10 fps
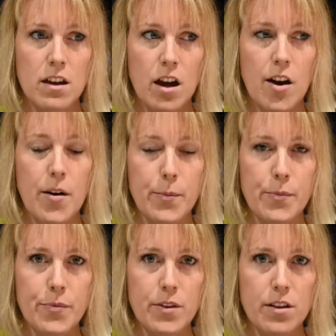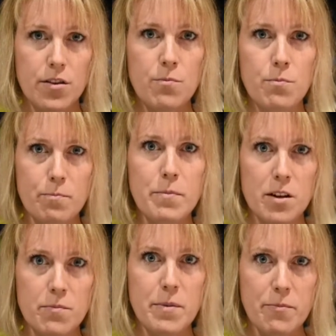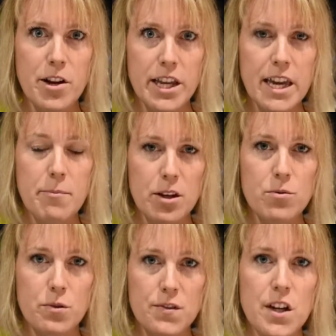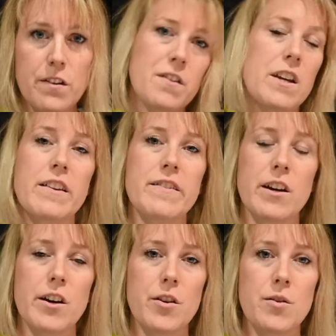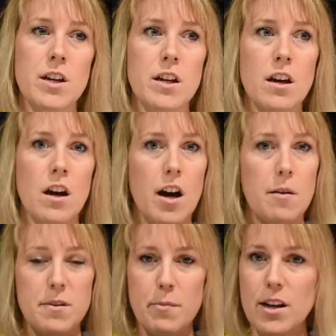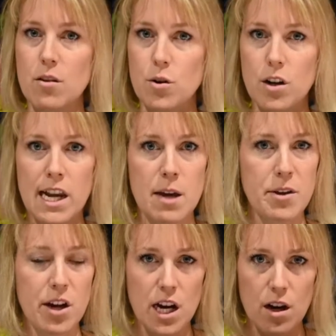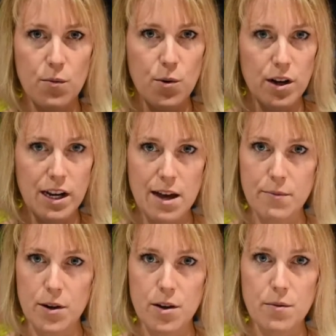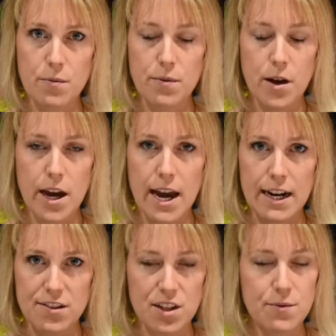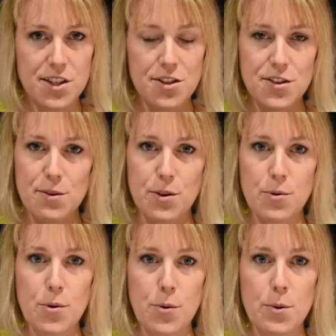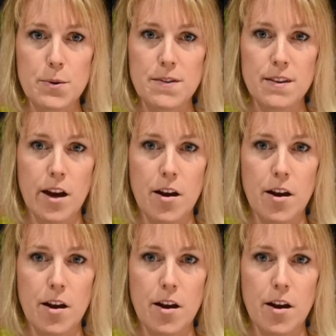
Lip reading: you're going to be really keeping your horse toasty. So depending on what clip you have, what level of activity you're doing with your horse,